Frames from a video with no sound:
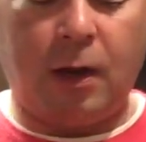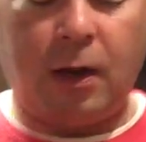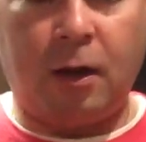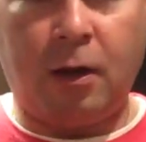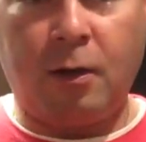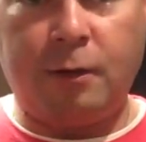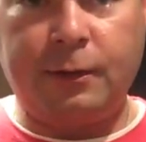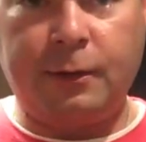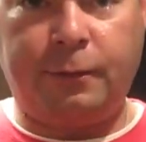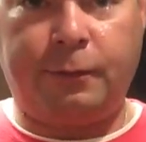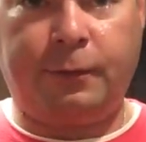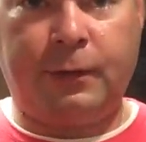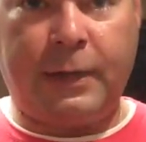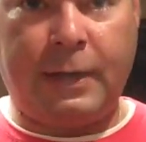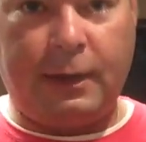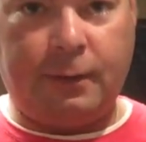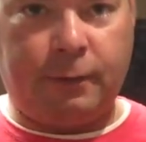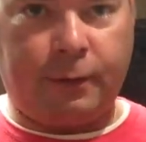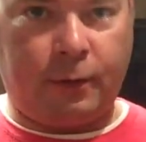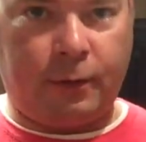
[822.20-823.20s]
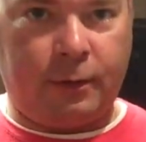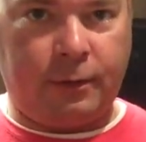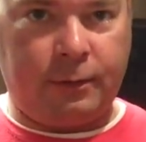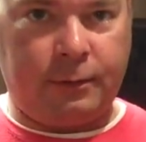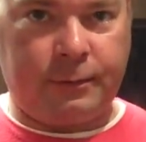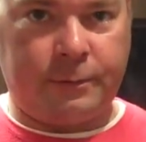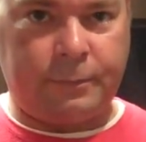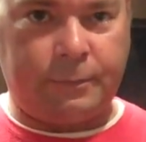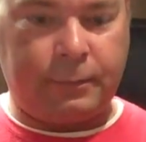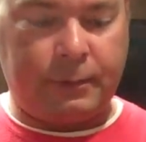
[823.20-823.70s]
all the flavor
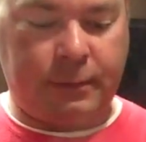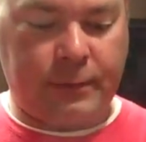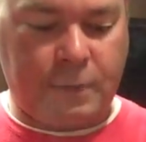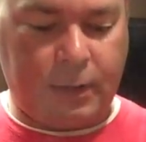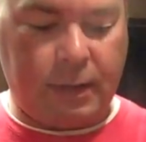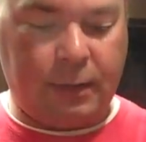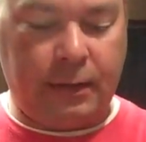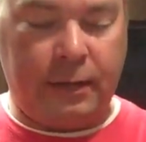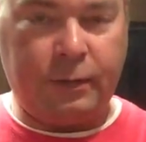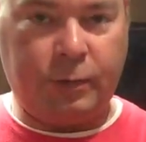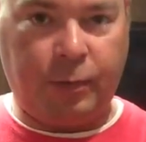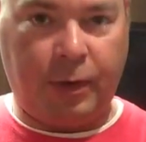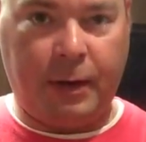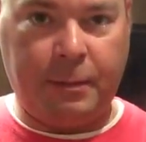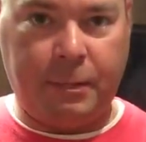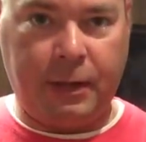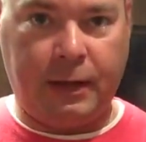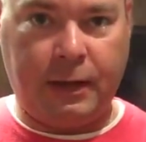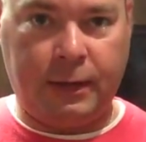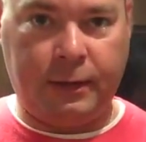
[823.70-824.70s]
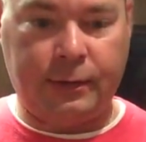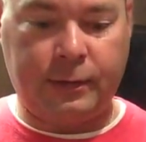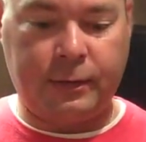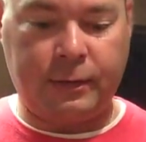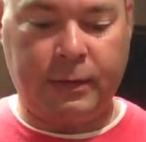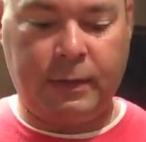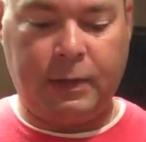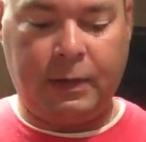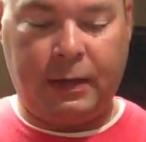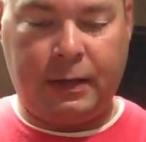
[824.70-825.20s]
in these red beans
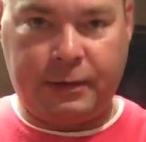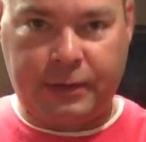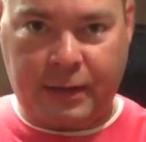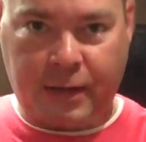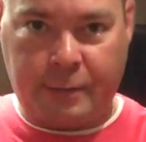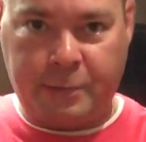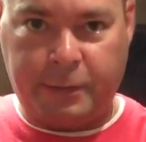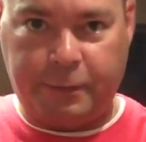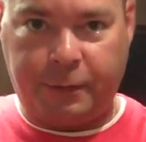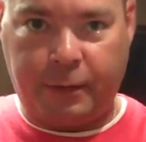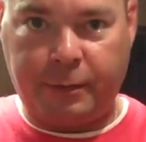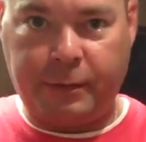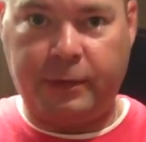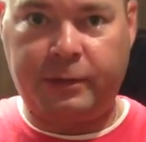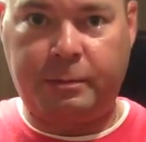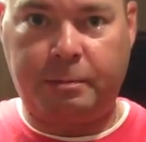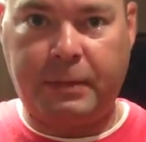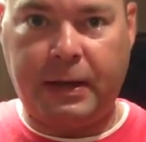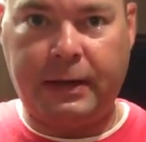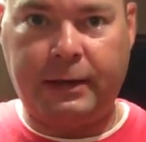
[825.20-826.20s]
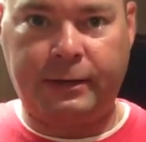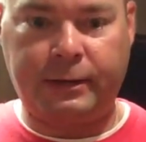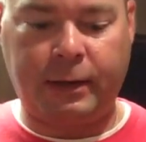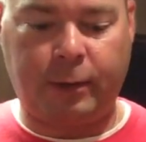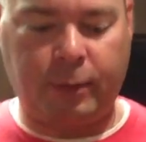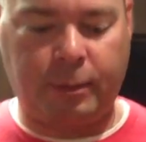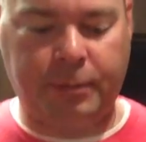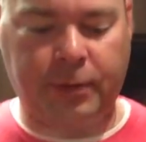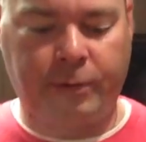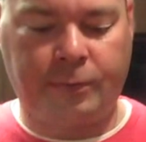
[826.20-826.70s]
is coming from this base
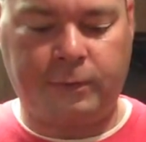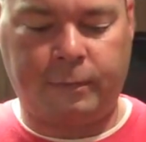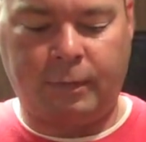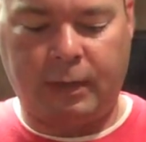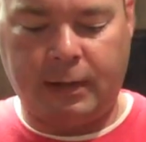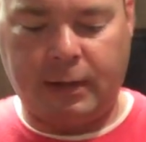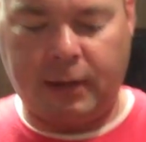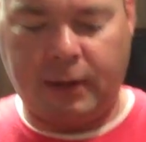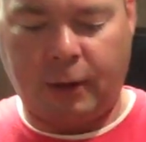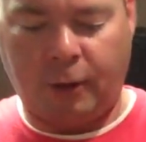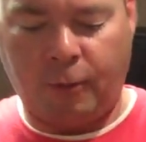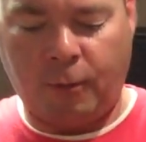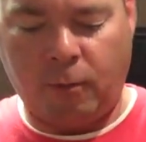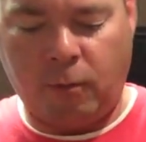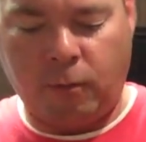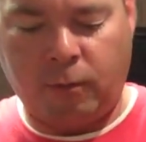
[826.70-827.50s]
that we're building right now.